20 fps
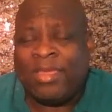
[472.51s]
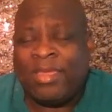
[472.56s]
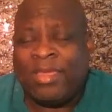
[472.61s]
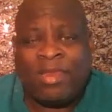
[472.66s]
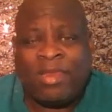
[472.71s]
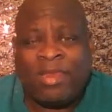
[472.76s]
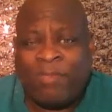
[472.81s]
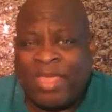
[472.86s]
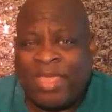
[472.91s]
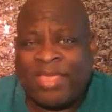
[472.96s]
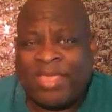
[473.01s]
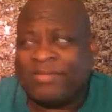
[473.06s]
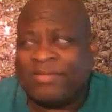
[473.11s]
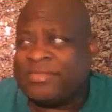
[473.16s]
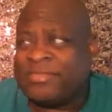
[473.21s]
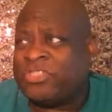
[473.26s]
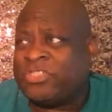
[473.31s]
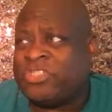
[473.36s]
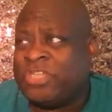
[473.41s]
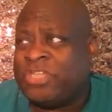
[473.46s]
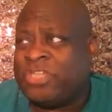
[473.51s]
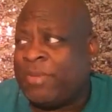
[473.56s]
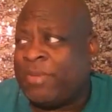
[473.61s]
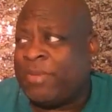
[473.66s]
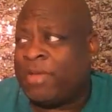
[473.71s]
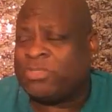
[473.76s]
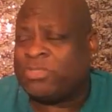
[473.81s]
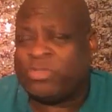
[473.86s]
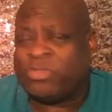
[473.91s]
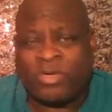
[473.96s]
Nobody gives a shit
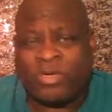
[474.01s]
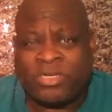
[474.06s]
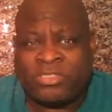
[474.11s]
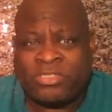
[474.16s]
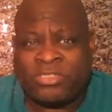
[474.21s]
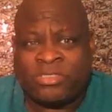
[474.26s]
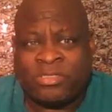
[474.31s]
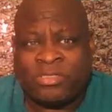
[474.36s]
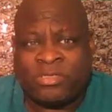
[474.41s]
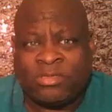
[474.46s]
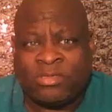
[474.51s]
about Trish.